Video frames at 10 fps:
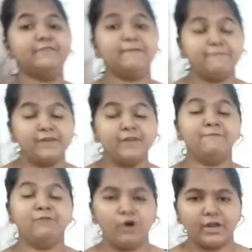different
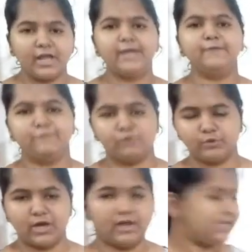flora and
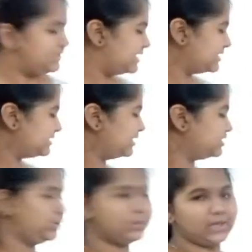fauna. In deserts
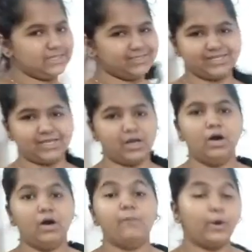you can't see
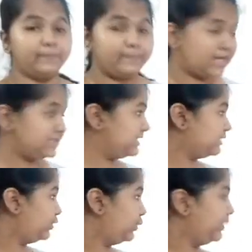what plants that
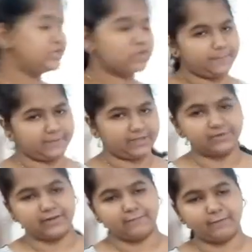grow in tropical
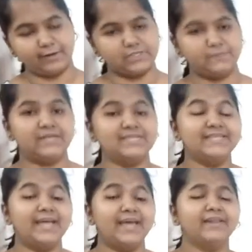rainforest because
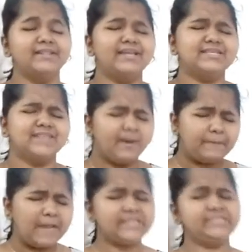there is
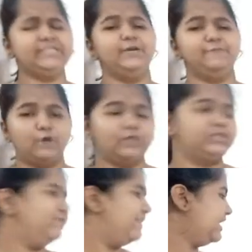plenty of water,
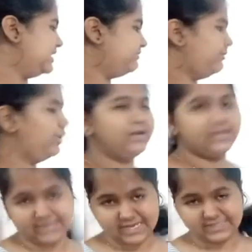whereas in
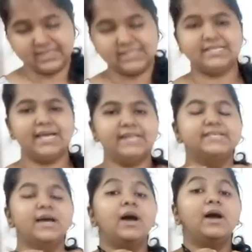deserts there is
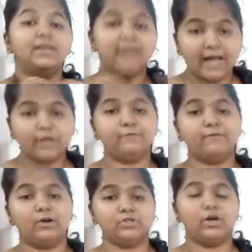lack of
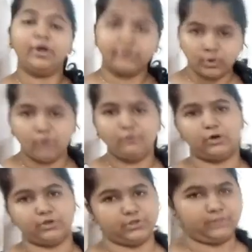water or no
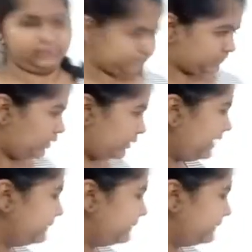water. Okay?